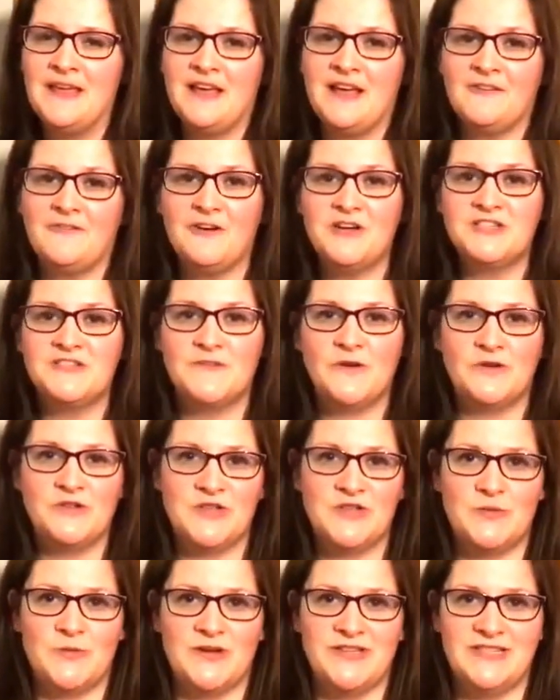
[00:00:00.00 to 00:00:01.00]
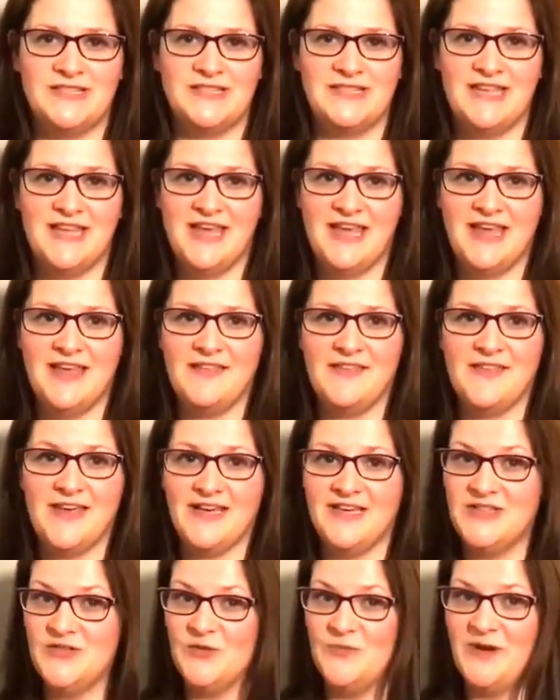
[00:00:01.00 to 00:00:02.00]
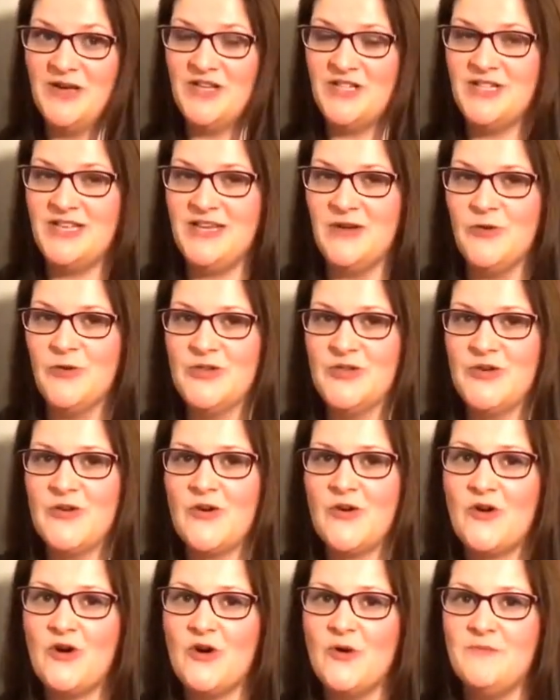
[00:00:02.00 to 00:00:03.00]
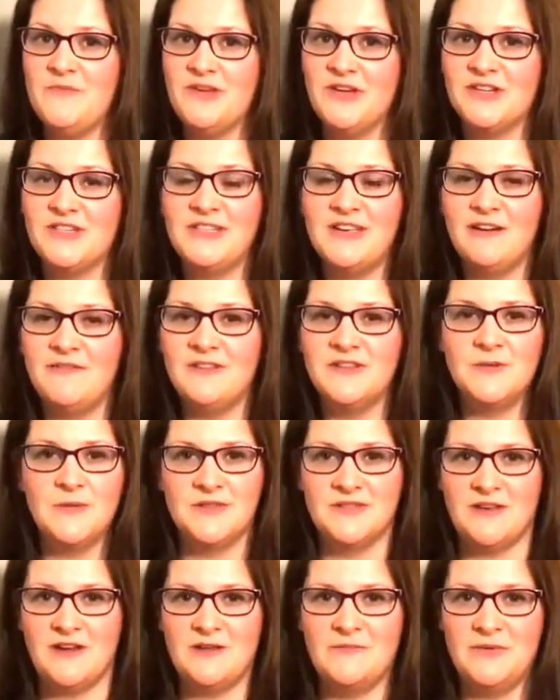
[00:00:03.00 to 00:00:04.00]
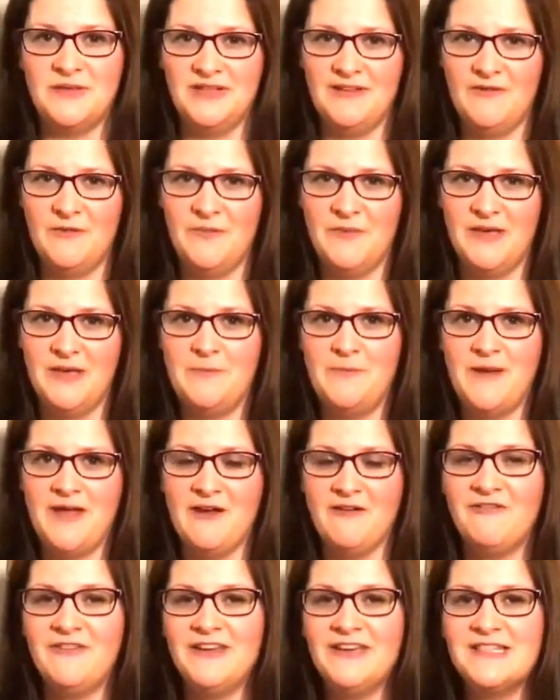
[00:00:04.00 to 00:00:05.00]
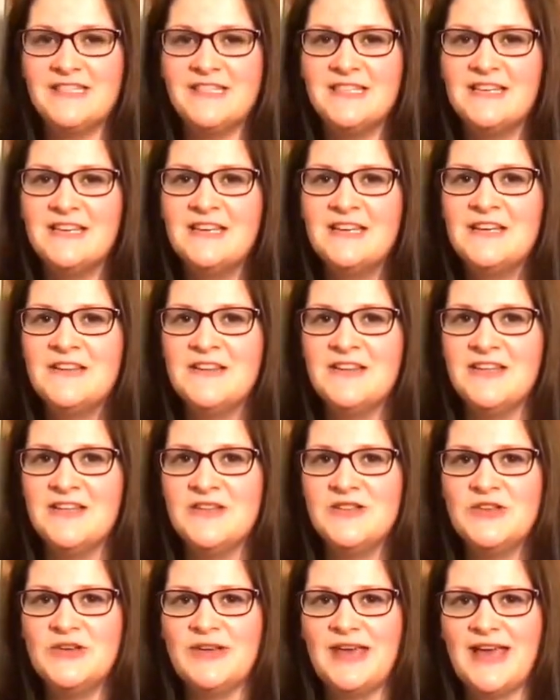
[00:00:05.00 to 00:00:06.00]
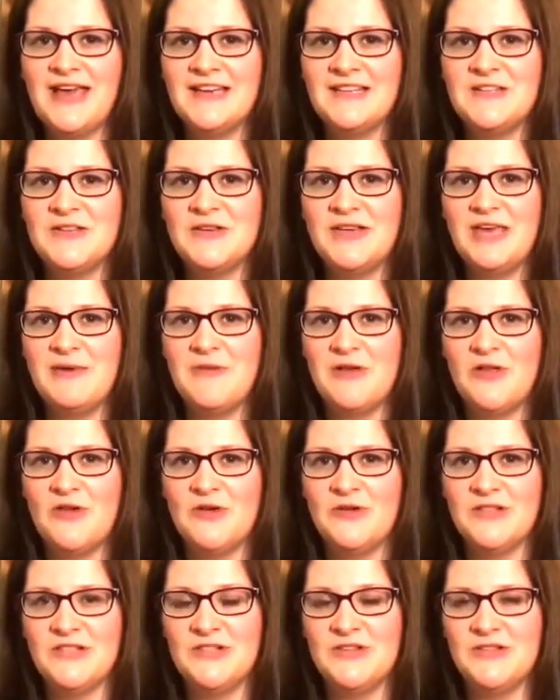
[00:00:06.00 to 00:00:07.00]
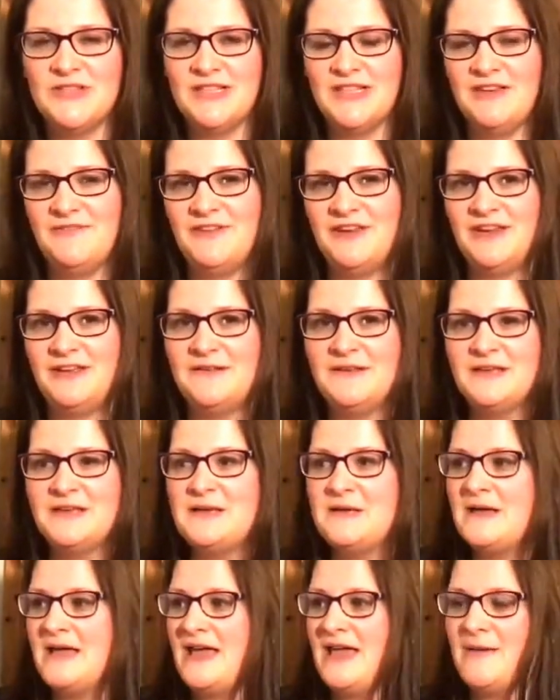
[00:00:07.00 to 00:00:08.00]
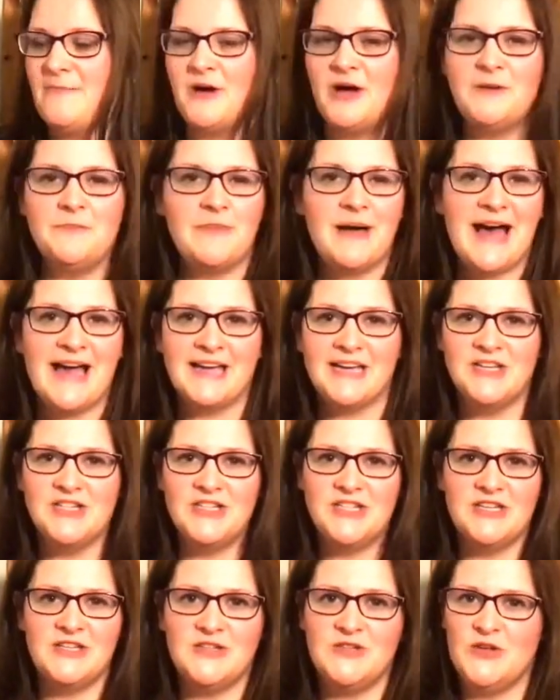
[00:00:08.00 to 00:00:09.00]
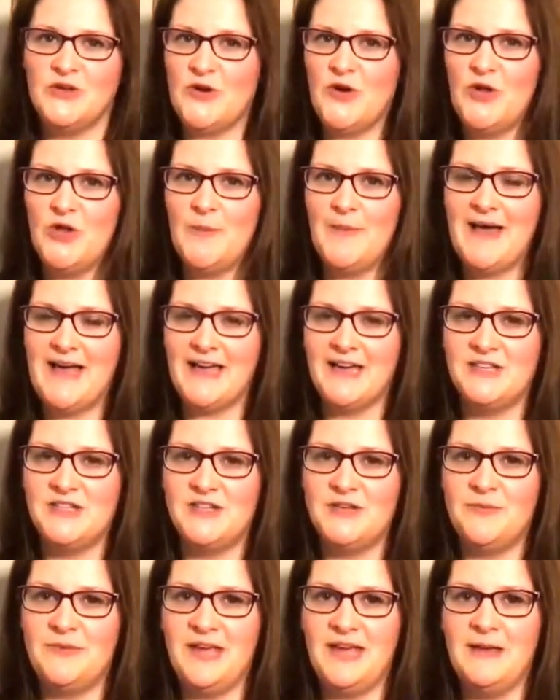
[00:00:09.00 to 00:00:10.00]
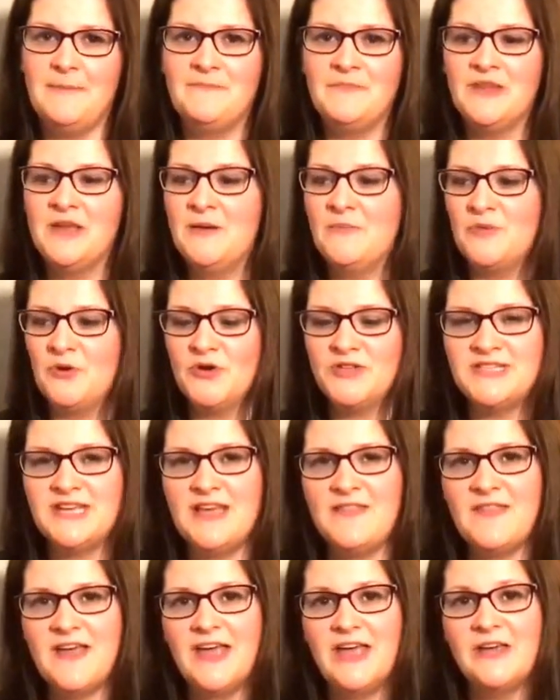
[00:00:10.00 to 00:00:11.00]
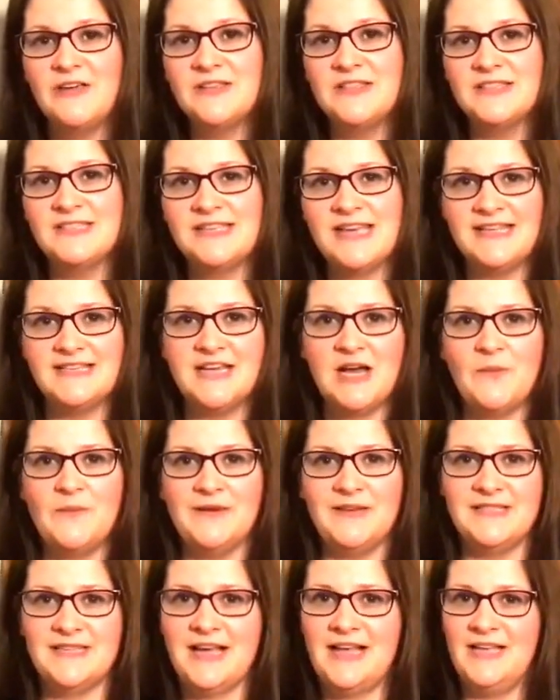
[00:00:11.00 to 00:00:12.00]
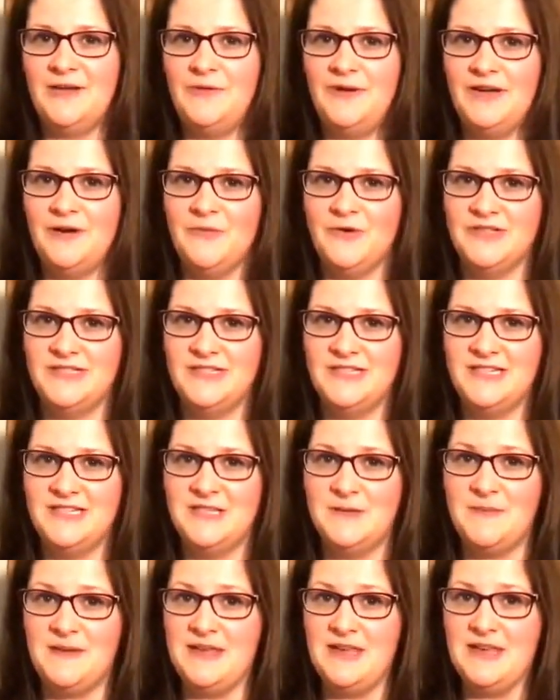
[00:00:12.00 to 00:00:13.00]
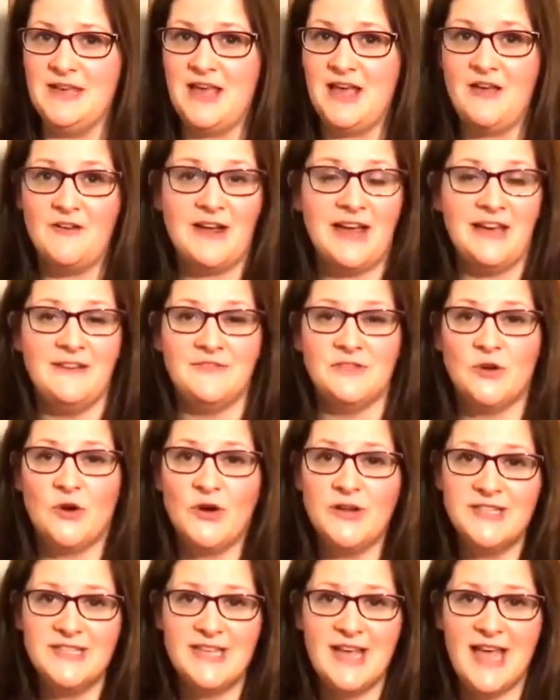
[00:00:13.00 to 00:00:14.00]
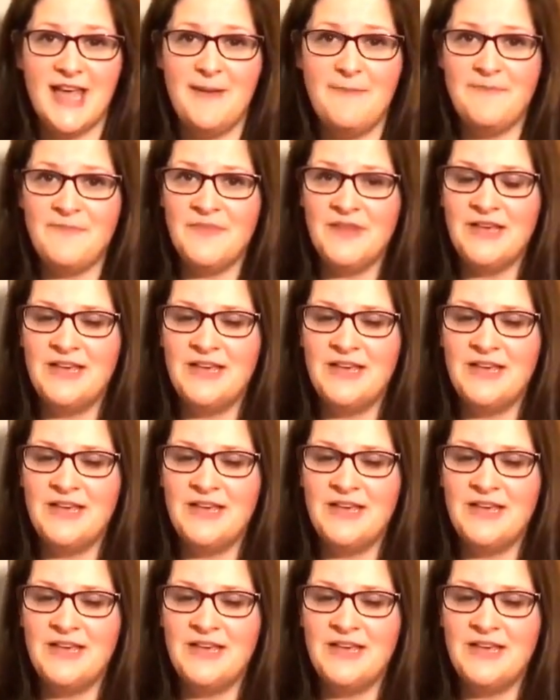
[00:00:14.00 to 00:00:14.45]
I first of all just want to say thank you so much to AO.com, your service was unbelievably perfect. The two guys who came along to deliver it unpackaged it, took all the packaging away, brought it in the house and set it up exactly where I wanted it to be. It arrived on time.